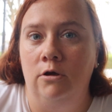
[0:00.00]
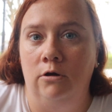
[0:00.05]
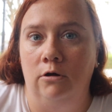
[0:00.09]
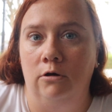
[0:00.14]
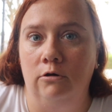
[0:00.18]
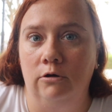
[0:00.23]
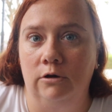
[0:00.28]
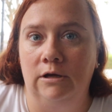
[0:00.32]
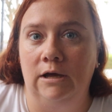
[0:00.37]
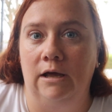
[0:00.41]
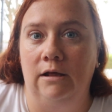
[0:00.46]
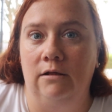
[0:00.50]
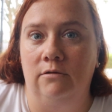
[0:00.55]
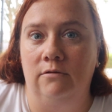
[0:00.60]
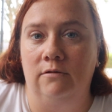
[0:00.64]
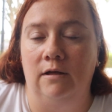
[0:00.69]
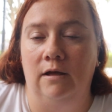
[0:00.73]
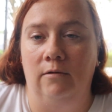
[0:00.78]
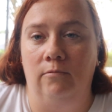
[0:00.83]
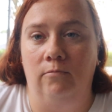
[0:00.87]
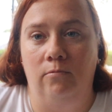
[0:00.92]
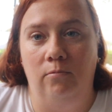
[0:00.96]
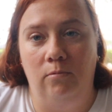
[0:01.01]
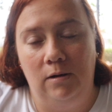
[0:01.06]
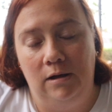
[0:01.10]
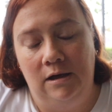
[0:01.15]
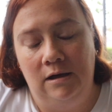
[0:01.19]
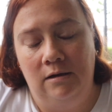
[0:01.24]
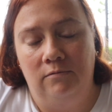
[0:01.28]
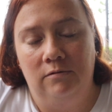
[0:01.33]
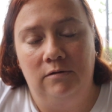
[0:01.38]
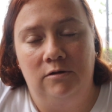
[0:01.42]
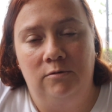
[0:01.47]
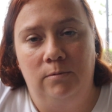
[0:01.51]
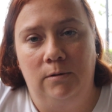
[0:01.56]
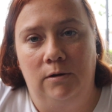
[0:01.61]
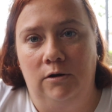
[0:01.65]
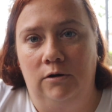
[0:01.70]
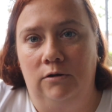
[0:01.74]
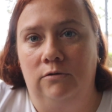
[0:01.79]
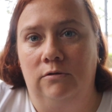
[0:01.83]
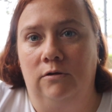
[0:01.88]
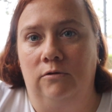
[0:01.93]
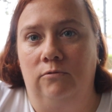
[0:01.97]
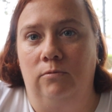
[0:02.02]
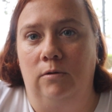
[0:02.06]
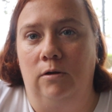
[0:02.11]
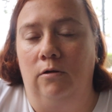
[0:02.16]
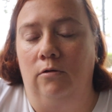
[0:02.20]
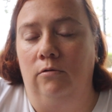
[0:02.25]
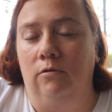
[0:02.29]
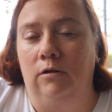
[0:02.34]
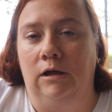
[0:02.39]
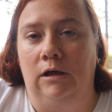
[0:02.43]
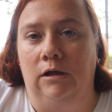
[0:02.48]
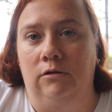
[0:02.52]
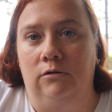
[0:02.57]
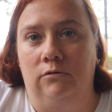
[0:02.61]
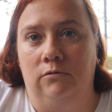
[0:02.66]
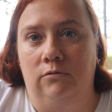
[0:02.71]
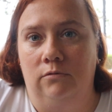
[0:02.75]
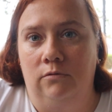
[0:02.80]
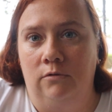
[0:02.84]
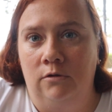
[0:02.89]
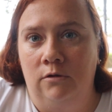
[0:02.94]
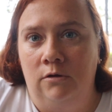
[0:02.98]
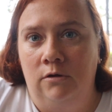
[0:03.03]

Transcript: hurricanes that we have experienced, as well as